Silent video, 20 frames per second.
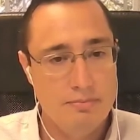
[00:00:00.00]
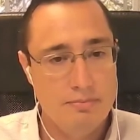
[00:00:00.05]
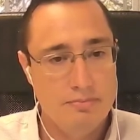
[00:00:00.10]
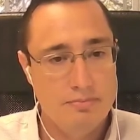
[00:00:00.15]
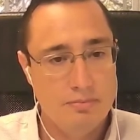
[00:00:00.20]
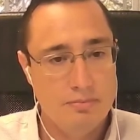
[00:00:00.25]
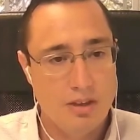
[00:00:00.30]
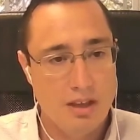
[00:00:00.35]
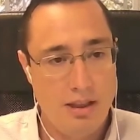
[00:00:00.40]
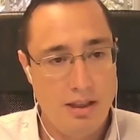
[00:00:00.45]

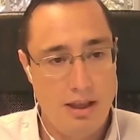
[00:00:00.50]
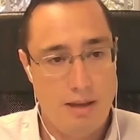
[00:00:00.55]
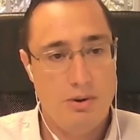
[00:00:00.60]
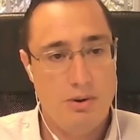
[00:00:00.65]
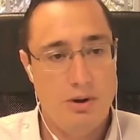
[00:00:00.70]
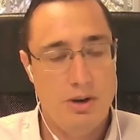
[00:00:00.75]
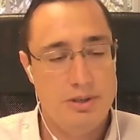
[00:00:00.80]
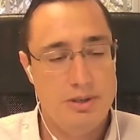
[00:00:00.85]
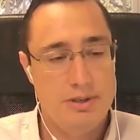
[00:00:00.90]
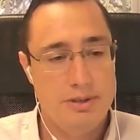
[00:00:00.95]

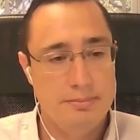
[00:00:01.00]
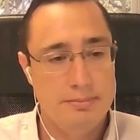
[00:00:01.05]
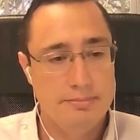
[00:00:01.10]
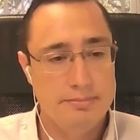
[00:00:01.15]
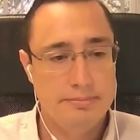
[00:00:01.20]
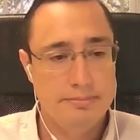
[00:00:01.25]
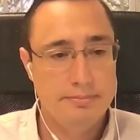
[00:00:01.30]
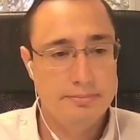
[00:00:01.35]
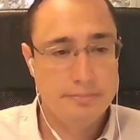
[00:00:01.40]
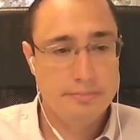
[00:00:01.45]
collaboration.
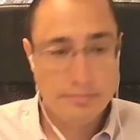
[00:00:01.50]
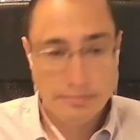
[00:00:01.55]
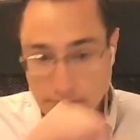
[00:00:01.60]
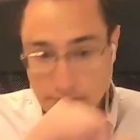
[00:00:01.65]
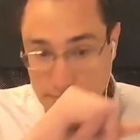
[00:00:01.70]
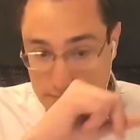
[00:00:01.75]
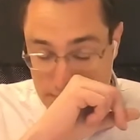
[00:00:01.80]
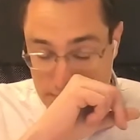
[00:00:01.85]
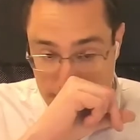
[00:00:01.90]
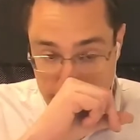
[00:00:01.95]

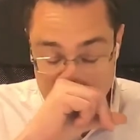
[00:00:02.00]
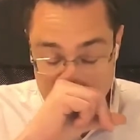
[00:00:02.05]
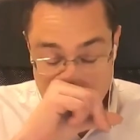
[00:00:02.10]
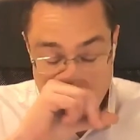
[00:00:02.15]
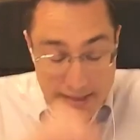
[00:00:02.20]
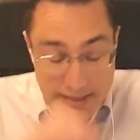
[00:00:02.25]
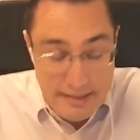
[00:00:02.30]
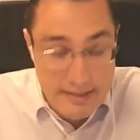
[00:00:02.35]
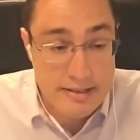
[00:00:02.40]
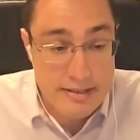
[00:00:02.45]

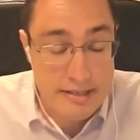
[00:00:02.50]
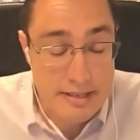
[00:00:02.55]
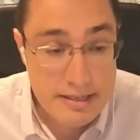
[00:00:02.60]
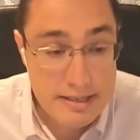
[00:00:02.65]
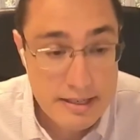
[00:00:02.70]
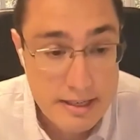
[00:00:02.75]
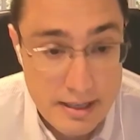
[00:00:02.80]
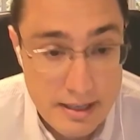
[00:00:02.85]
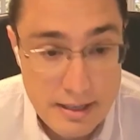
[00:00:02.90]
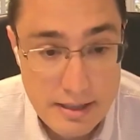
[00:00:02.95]
This is
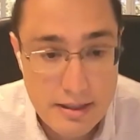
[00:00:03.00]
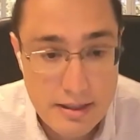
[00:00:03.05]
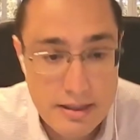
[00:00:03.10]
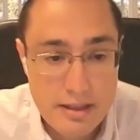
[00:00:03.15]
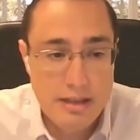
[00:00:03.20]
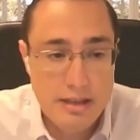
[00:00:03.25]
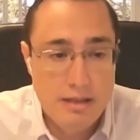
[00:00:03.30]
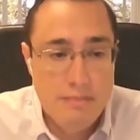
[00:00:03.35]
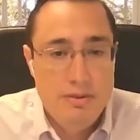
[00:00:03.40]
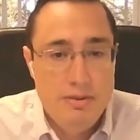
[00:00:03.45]
the
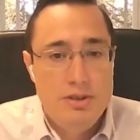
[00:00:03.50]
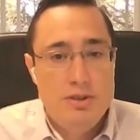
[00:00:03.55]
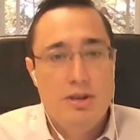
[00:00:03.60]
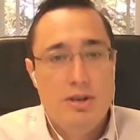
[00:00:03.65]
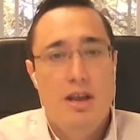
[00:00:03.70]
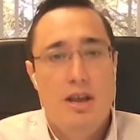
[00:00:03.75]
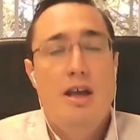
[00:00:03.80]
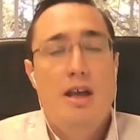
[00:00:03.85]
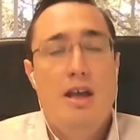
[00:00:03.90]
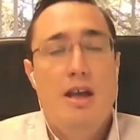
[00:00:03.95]
image
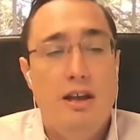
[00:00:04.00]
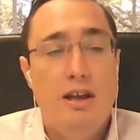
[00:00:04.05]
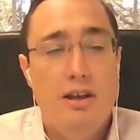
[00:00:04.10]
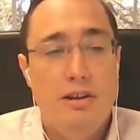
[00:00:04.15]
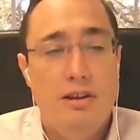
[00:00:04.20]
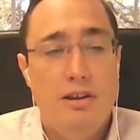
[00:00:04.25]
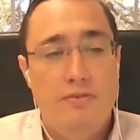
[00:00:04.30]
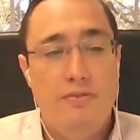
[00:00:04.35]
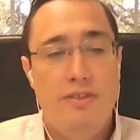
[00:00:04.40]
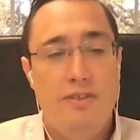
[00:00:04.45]

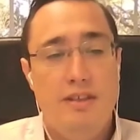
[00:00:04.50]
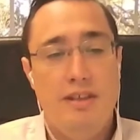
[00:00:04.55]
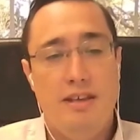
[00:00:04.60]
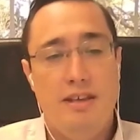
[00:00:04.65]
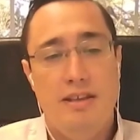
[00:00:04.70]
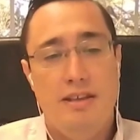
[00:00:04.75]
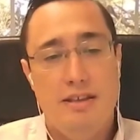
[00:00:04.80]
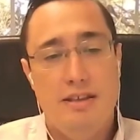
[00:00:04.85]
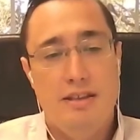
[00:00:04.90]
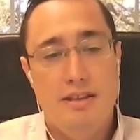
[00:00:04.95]
of
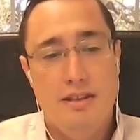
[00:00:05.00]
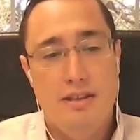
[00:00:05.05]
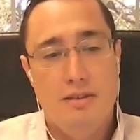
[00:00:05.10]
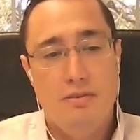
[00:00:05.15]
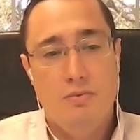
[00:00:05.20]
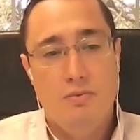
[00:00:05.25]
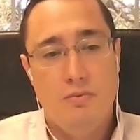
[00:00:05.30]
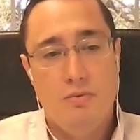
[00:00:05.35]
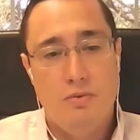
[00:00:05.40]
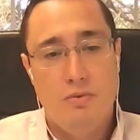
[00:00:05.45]
the
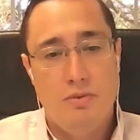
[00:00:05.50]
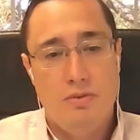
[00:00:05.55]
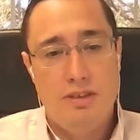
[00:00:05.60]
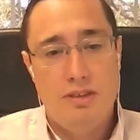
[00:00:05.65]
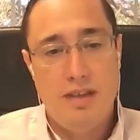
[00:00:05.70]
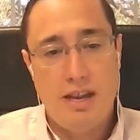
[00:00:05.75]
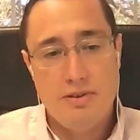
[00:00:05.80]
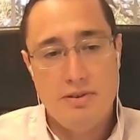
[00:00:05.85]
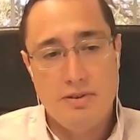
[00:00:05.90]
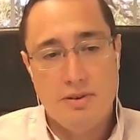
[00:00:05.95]

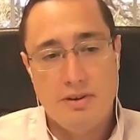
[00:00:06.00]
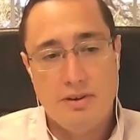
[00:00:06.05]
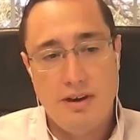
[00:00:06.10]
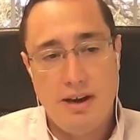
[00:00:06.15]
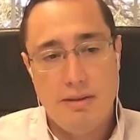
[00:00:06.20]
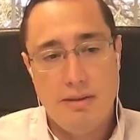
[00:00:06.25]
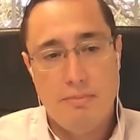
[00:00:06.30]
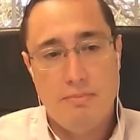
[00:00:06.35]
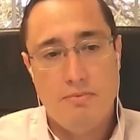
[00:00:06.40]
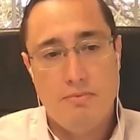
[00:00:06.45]

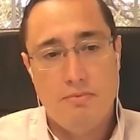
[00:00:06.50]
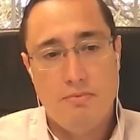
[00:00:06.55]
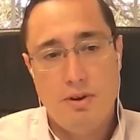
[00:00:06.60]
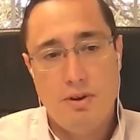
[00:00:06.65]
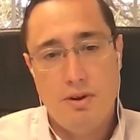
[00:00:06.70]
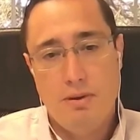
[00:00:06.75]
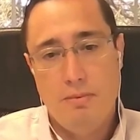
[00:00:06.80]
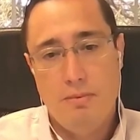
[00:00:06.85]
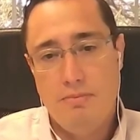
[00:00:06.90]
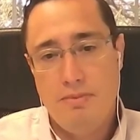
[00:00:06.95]
dendrogram
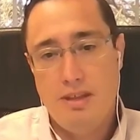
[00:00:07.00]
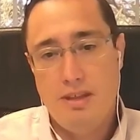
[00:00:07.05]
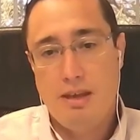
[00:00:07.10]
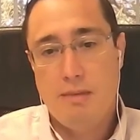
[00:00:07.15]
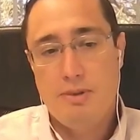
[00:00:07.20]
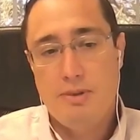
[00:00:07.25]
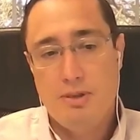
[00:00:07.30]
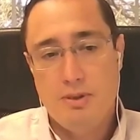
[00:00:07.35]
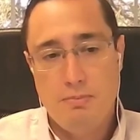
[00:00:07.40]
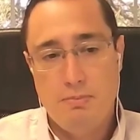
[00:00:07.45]
from the
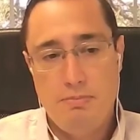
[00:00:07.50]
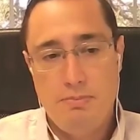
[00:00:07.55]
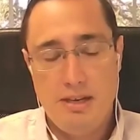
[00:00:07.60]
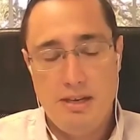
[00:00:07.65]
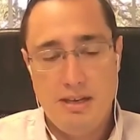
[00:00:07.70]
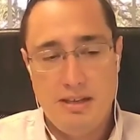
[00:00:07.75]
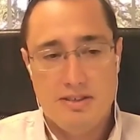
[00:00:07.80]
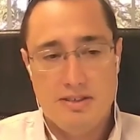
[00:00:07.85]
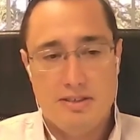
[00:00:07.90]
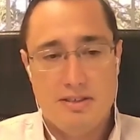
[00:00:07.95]
epitope
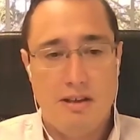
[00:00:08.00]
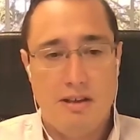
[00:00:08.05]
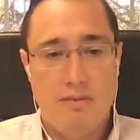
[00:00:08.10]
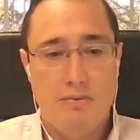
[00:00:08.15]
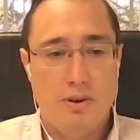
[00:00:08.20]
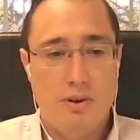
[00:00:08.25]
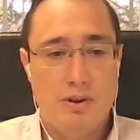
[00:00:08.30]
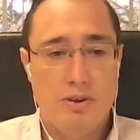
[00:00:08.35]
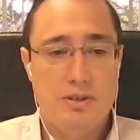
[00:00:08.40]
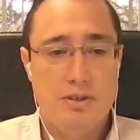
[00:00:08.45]
binning
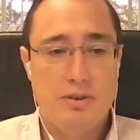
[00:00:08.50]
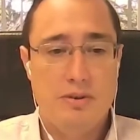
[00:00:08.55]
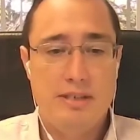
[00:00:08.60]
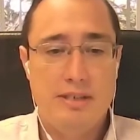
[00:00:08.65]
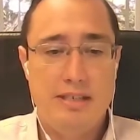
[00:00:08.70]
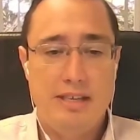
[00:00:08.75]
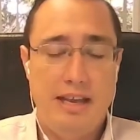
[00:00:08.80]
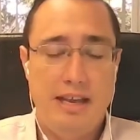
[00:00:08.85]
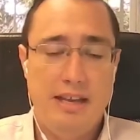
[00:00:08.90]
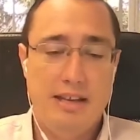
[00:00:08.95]
software. So it
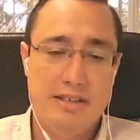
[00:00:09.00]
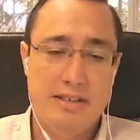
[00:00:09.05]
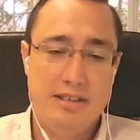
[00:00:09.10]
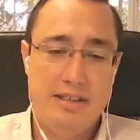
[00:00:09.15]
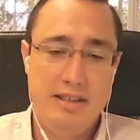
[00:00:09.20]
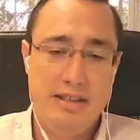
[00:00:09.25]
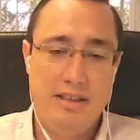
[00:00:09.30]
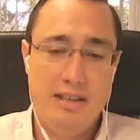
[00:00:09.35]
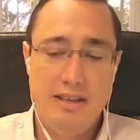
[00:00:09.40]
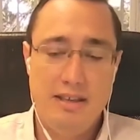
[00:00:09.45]
takes
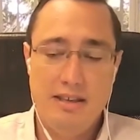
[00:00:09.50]
the